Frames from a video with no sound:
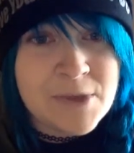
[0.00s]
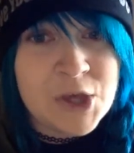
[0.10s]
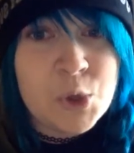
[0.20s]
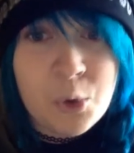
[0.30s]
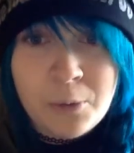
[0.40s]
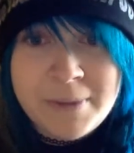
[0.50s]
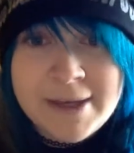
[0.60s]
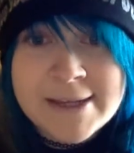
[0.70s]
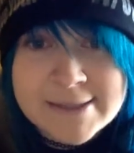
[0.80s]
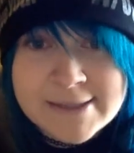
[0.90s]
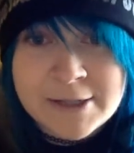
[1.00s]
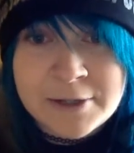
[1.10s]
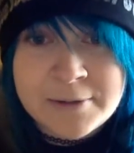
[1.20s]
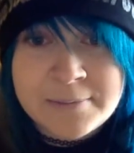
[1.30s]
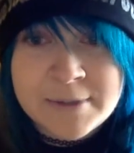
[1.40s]
you won't be getting
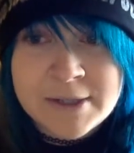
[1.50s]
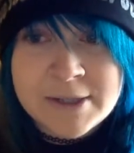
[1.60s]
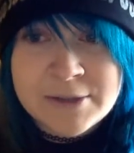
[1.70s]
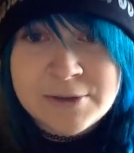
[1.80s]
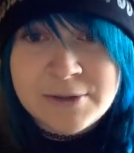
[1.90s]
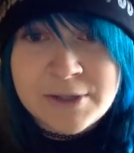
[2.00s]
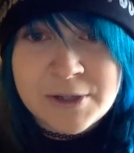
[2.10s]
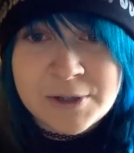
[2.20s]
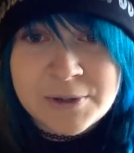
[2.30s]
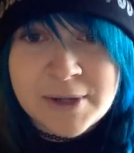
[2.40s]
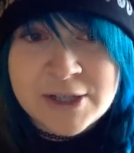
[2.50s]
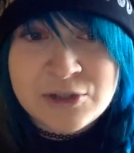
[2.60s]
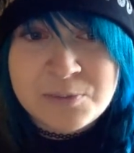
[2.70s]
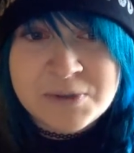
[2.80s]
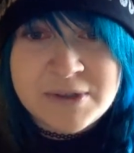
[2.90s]
some, you know, as
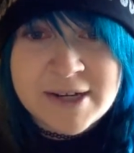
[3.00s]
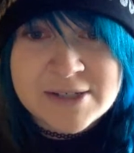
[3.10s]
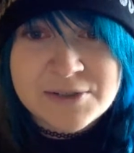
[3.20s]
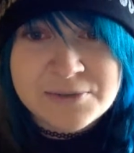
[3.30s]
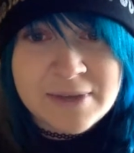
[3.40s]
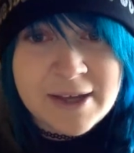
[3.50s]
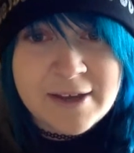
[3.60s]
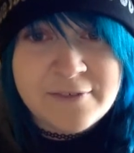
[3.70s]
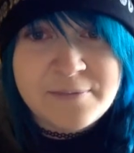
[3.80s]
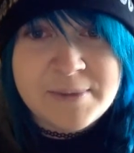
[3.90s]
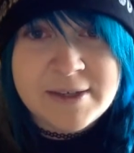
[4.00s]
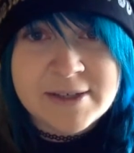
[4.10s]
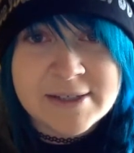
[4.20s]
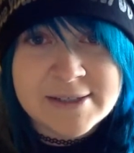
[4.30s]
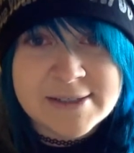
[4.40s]
you progress through life
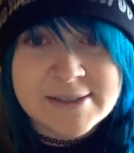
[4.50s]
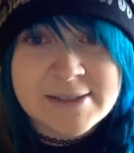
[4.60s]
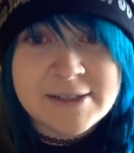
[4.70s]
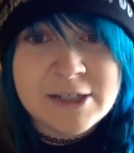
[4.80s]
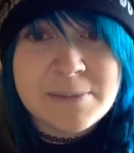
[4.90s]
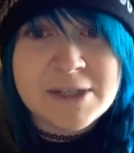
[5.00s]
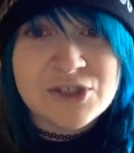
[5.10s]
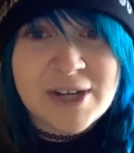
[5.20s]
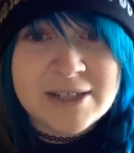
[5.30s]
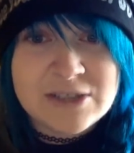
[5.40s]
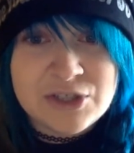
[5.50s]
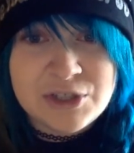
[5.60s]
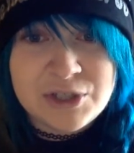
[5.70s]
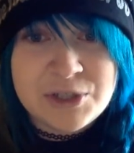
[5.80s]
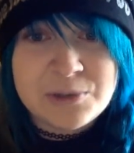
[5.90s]
because they're going to be attracted to
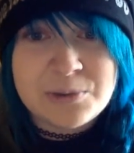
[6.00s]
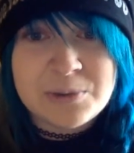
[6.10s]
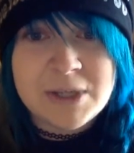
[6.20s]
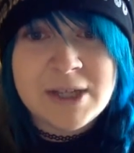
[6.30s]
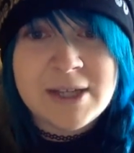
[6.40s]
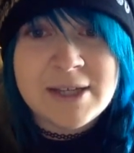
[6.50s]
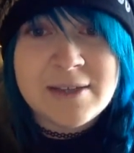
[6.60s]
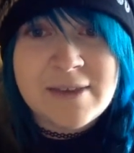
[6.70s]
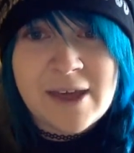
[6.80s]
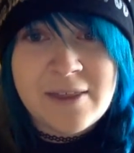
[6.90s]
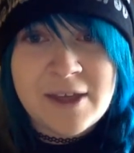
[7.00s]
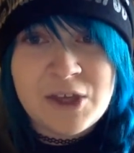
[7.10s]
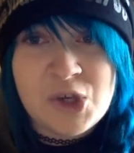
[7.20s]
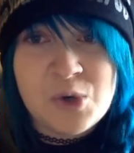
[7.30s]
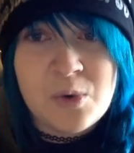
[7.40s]
you now that
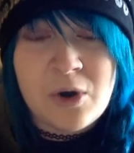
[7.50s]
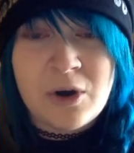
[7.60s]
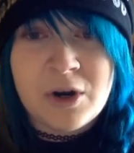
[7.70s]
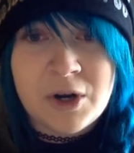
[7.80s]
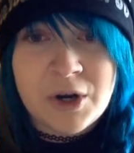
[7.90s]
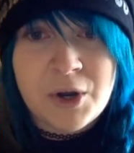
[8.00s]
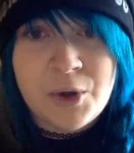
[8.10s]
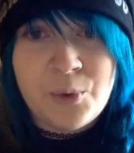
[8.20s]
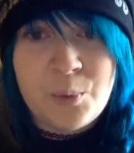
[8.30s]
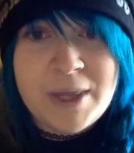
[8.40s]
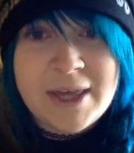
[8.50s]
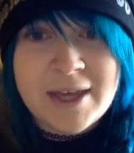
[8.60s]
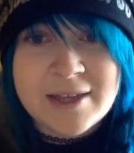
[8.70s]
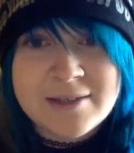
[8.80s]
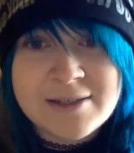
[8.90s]
you are
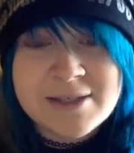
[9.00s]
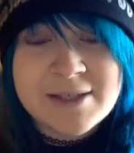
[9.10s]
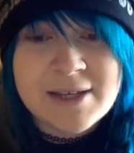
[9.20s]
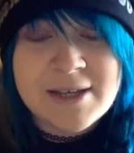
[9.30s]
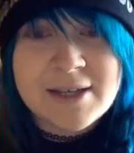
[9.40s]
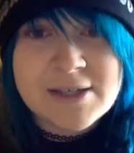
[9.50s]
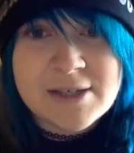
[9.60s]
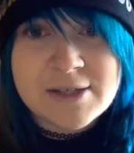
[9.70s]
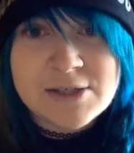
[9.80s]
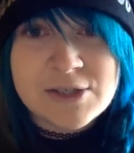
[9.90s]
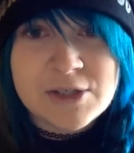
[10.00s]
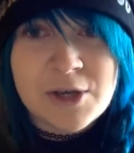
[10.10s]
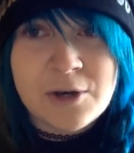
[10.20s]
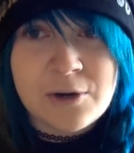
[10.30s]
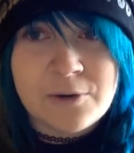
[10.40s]
weakened.
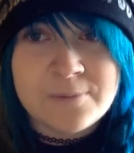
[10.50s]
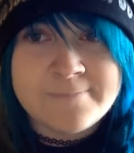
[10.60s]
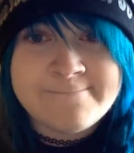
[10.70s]
So